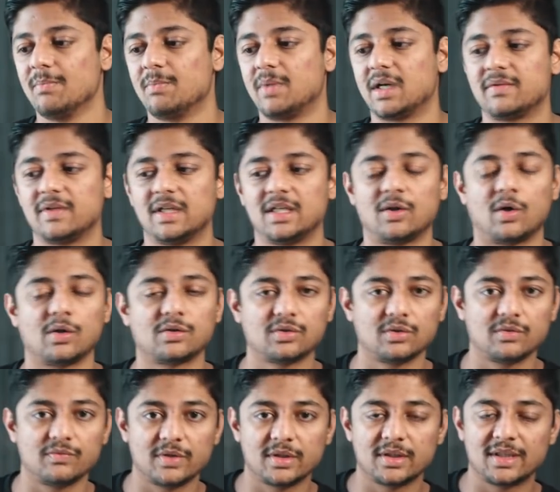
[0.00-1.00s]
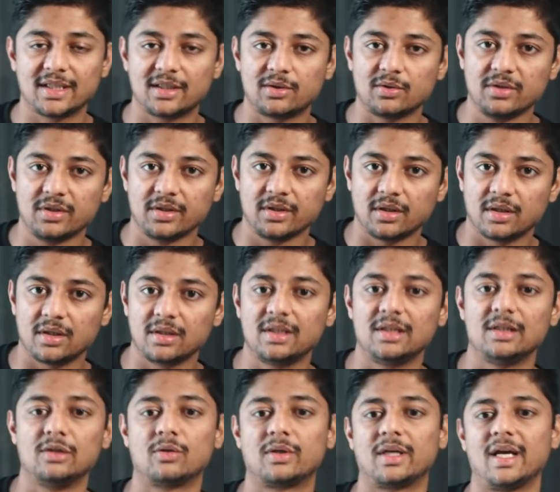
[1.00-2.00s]
But it also, we need to really
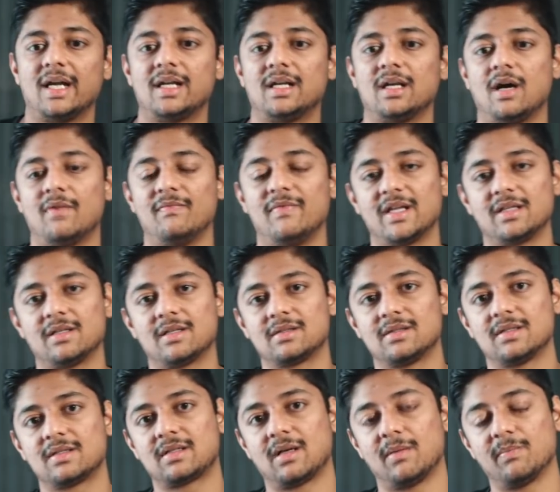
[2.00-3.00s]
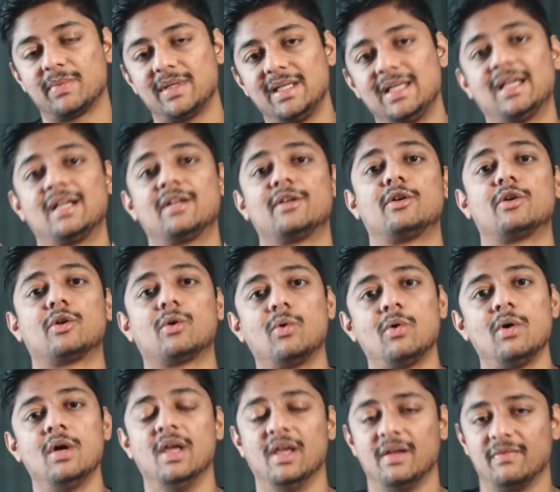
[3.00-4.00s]
look at whether this company can
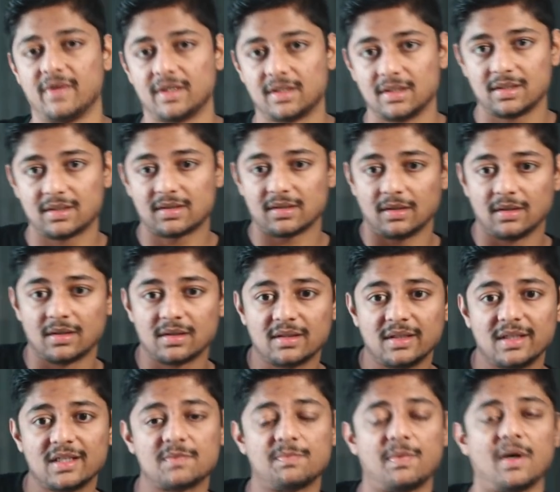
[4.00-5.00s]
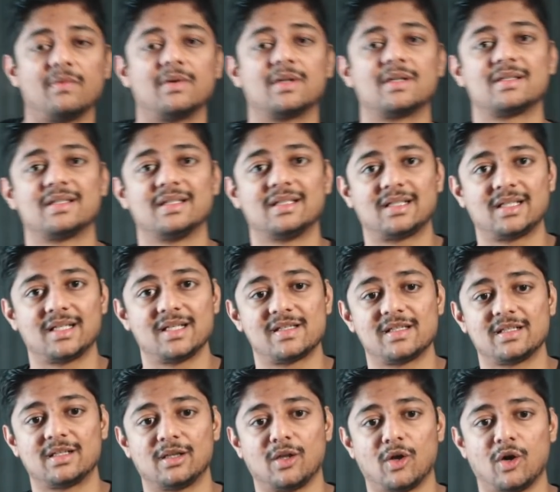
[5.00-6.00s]
grow, whether its earnings power is
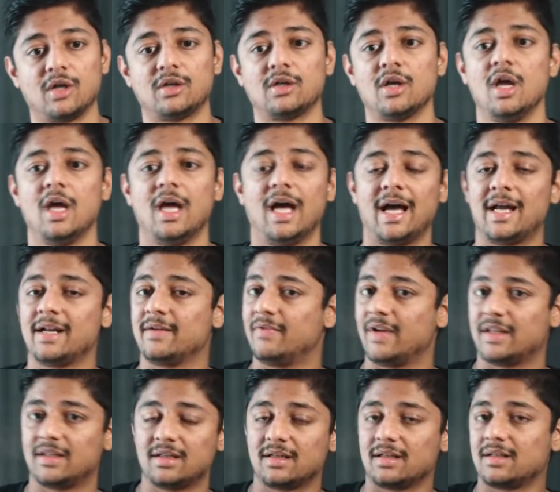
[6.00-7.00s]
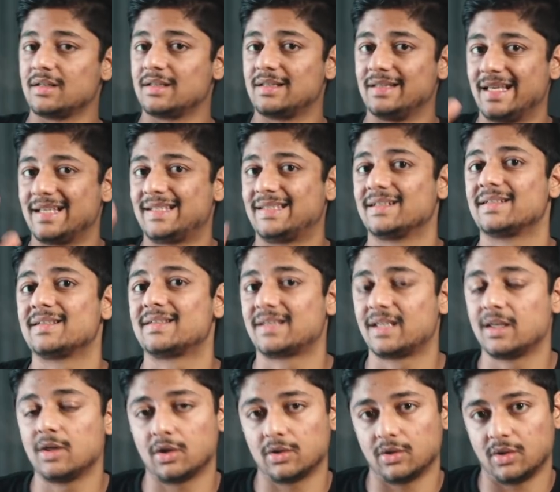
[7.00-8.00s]
increasing a lot, and whether it is less
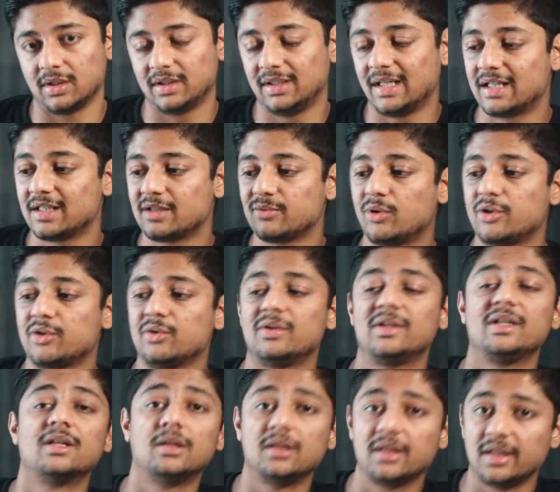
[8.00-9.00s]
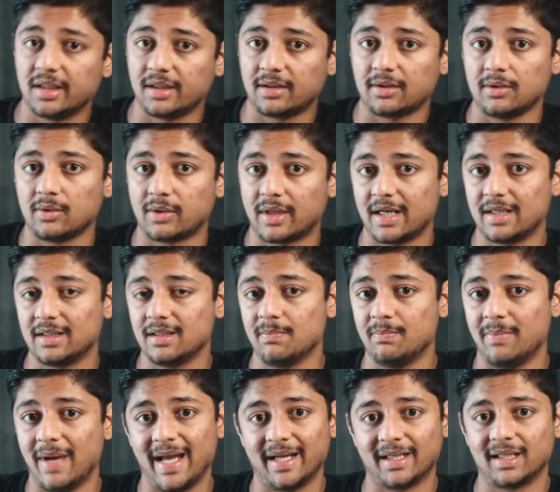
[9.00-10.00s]
risky or not. That is what you really need to look at in a
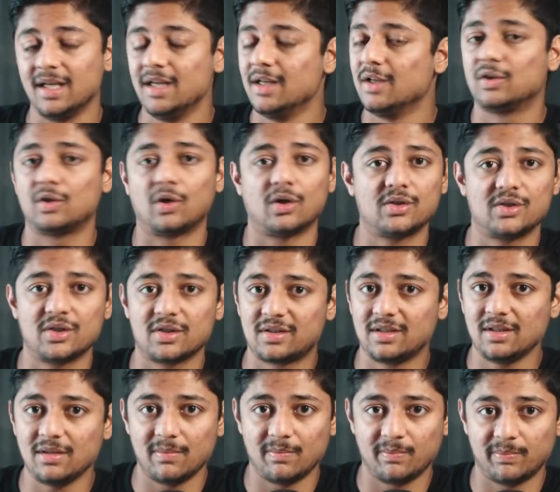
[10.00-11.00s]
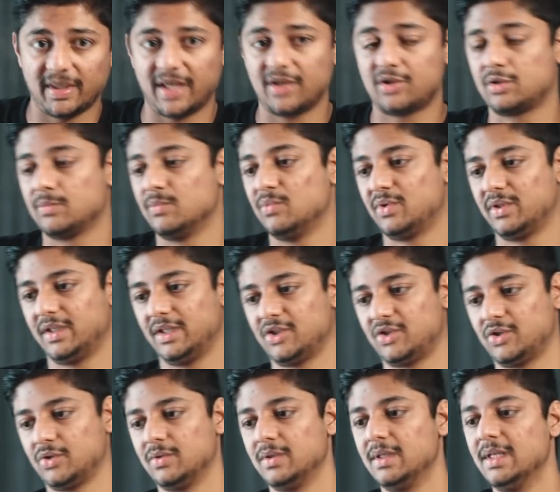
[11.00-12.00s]
bank, not just the price to book
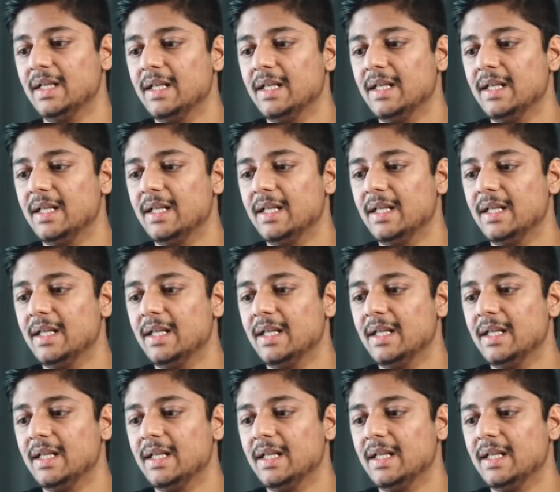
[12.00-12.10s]
ratio.